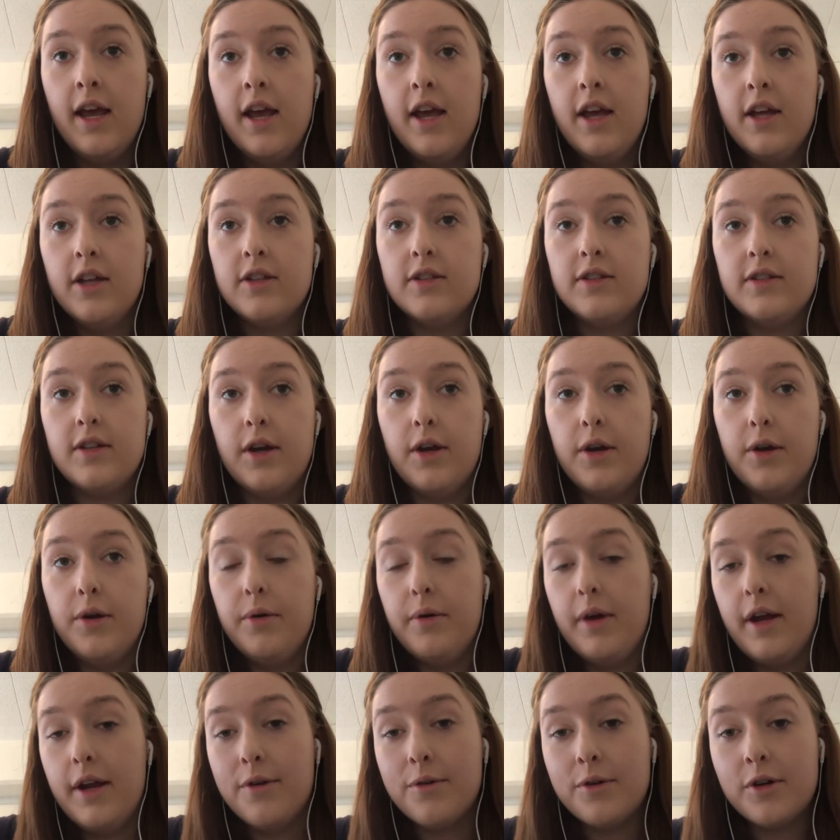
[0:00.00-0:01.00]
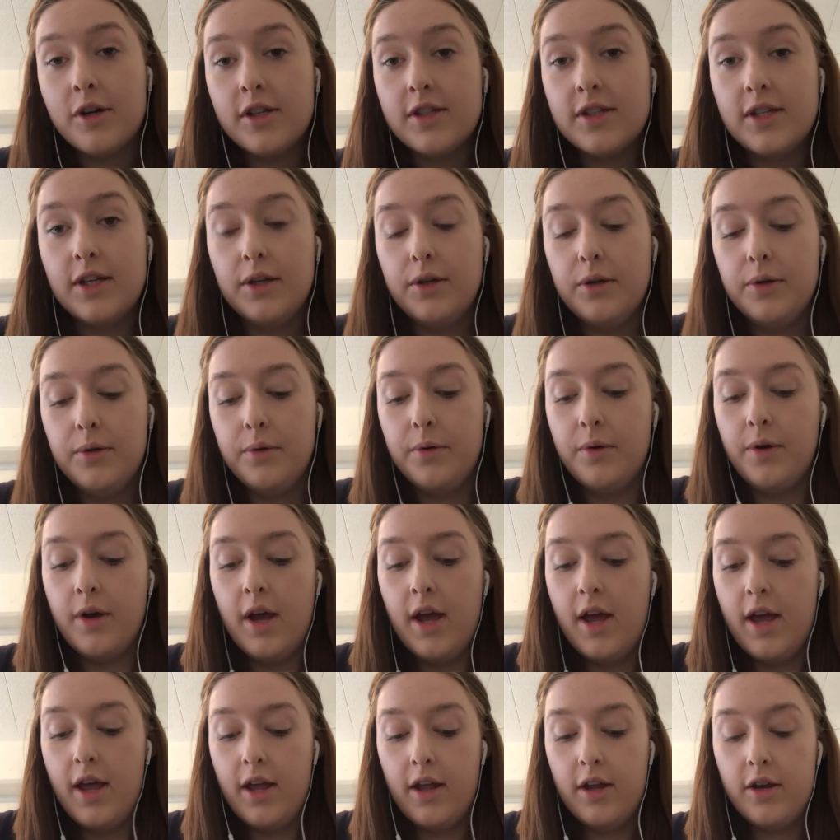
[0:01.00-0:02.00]
So in order to
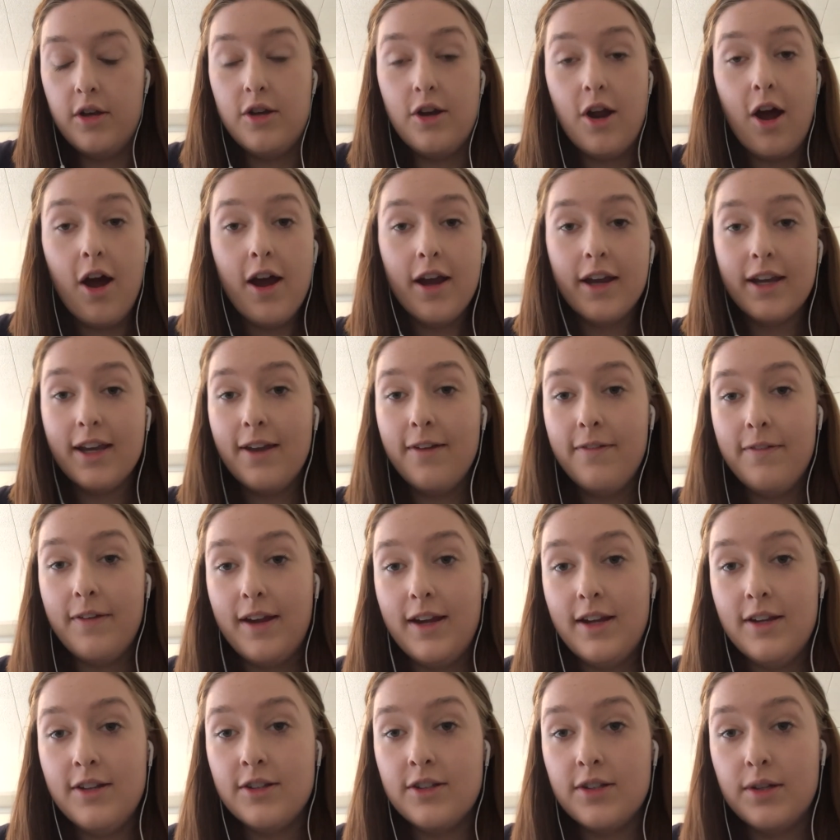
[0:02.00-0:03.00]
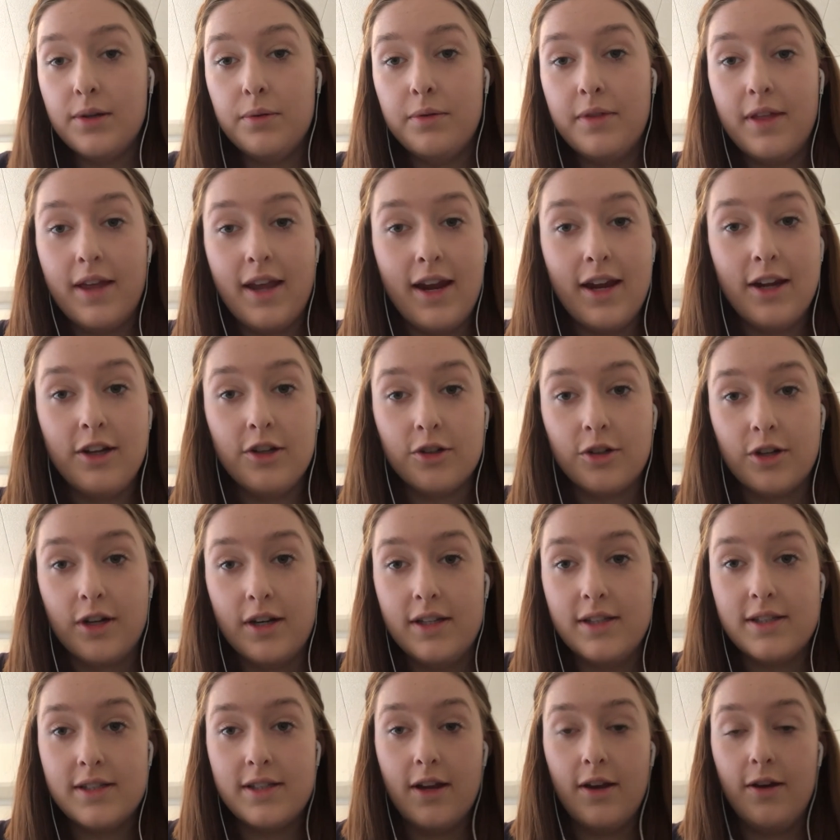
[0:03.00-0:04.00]
not give into the
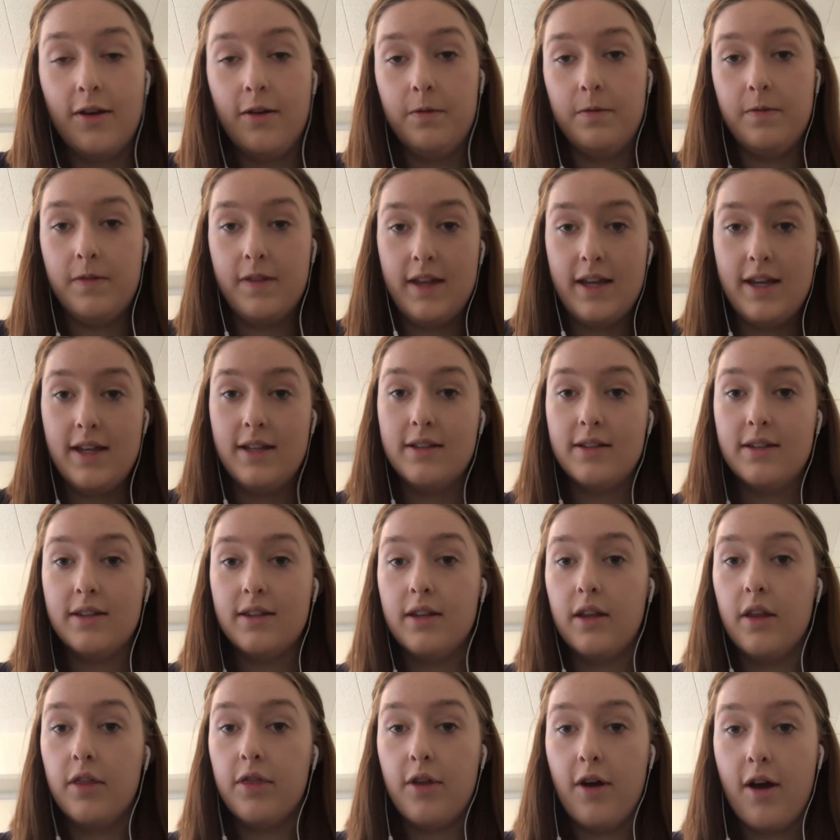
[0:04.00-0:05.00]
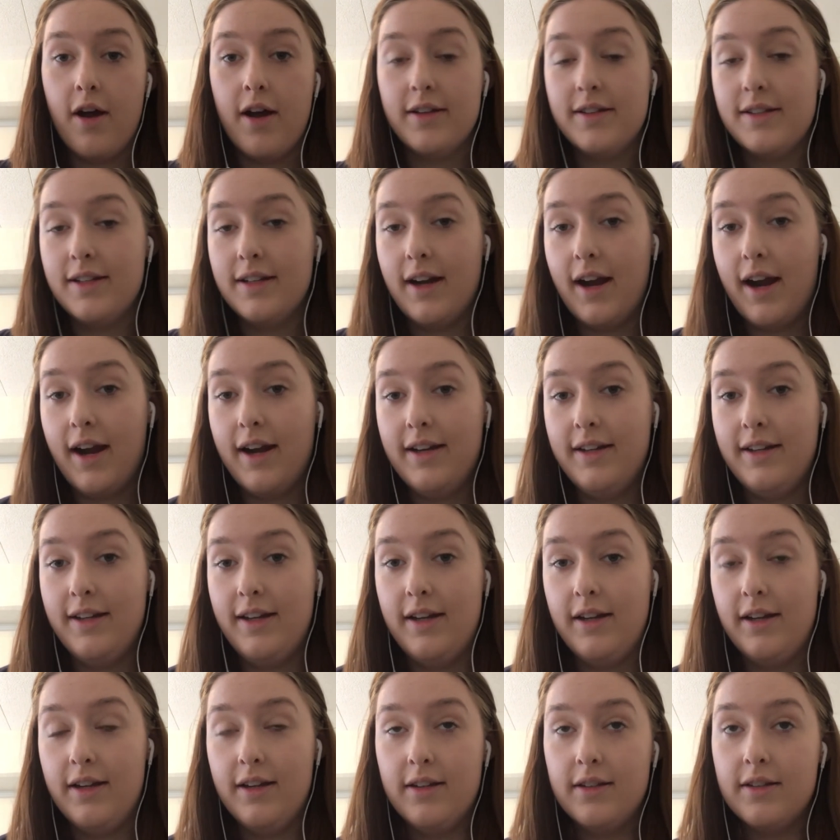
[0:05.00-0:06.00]
ignorance of these thoughts and
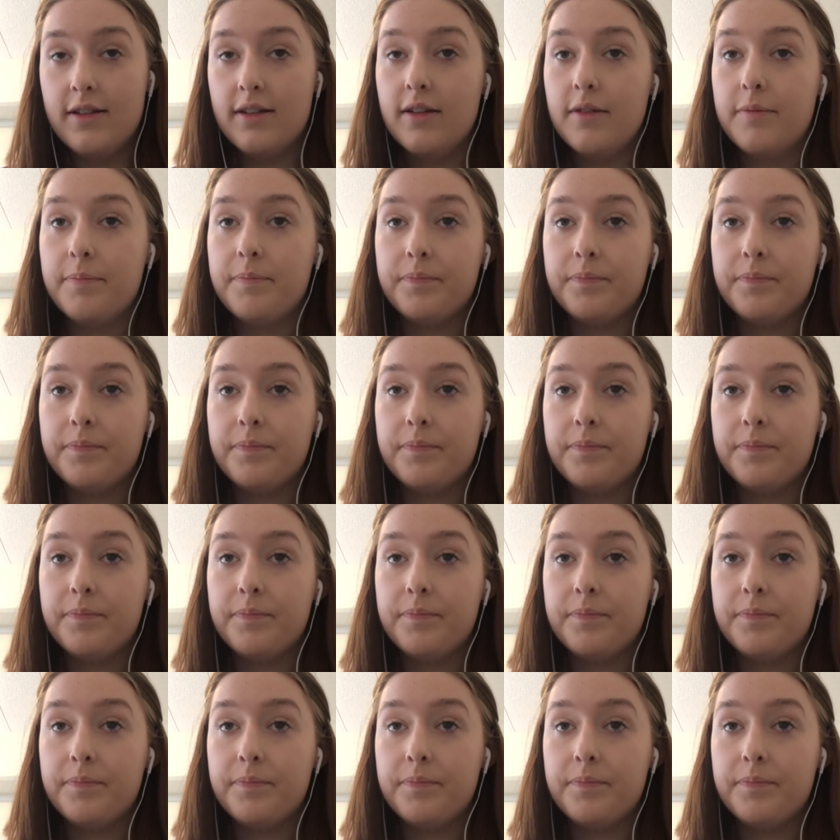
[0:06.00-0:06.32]
ideas,